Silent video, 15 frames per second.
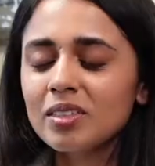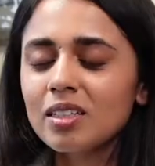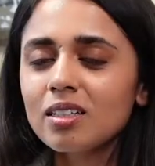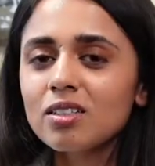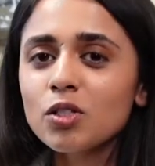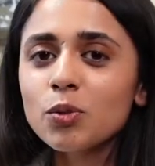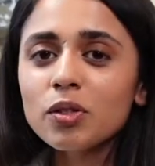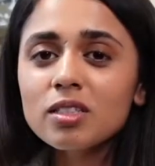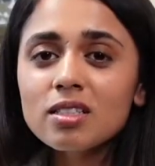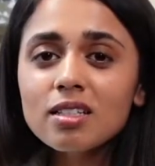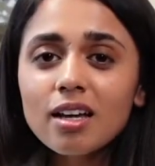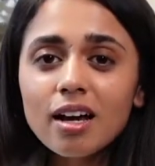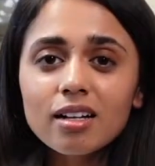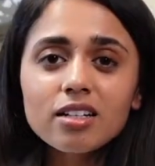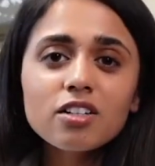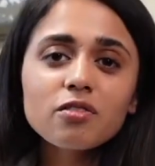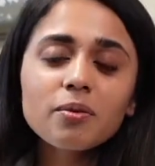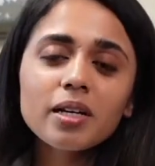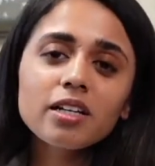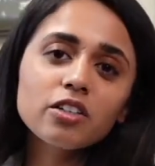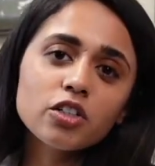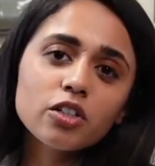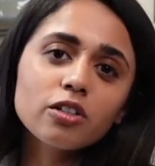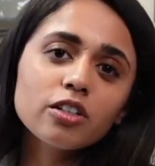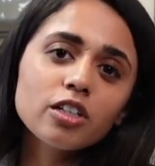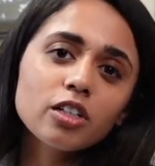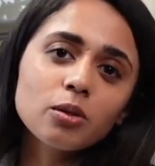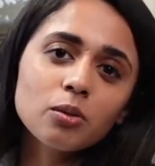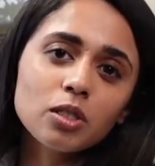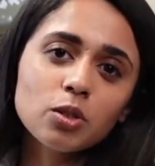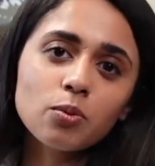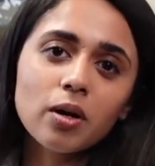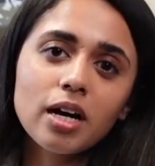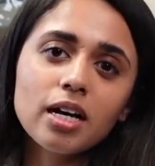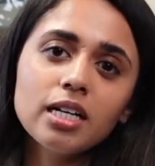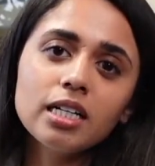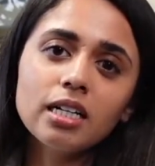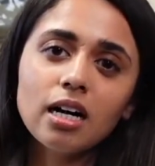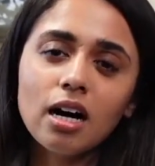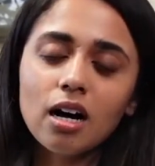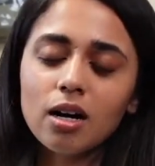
Towards the end of my intern year was when